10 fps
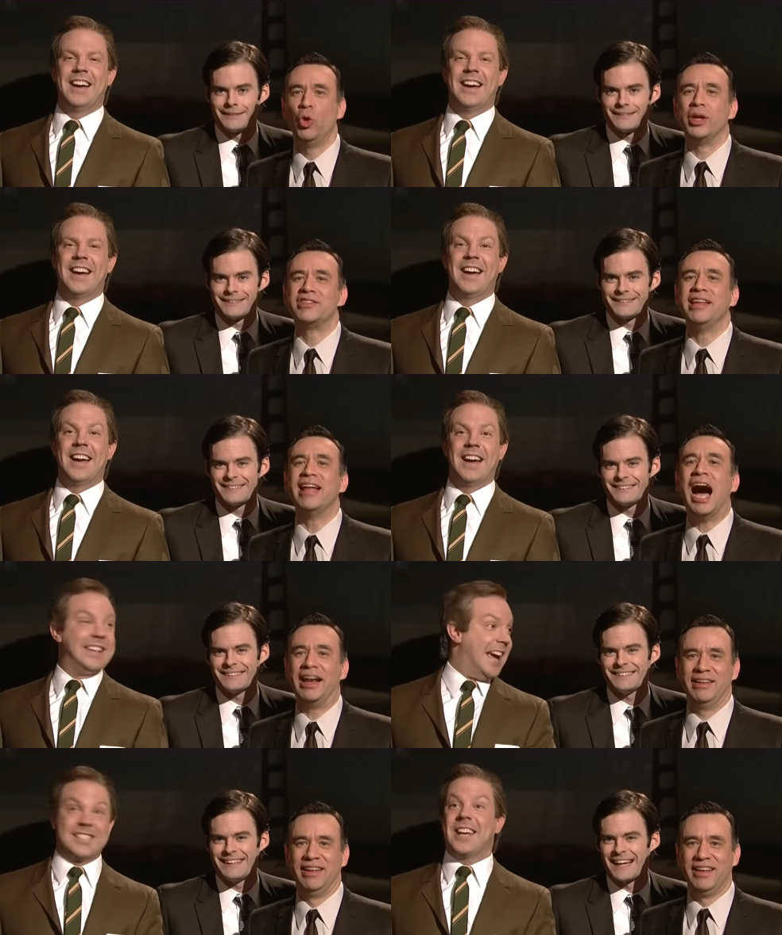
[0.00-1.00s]
Speaker 1: Do it, say Don.
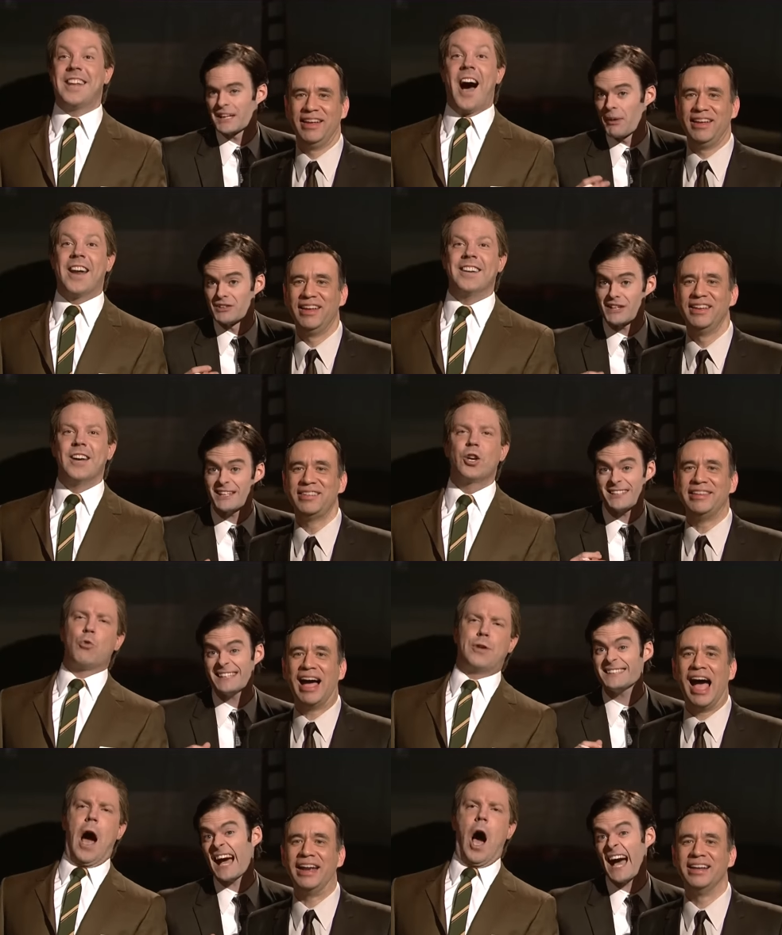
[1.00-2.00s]
Speaker 2: Yes, say Don. Say Don.
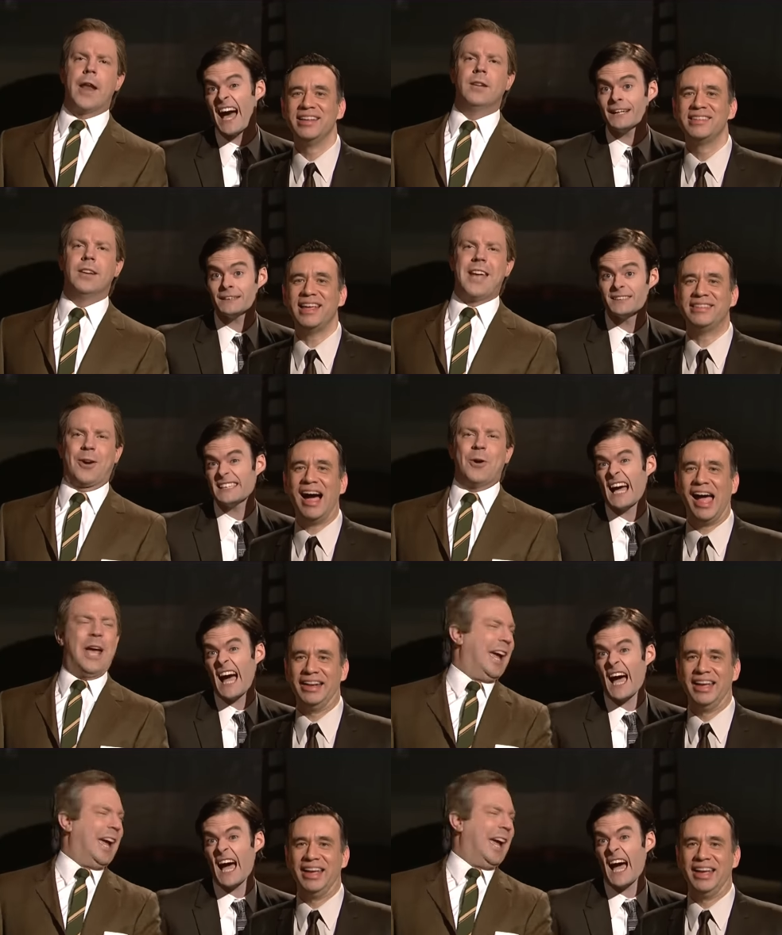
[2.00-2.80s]
Say Don.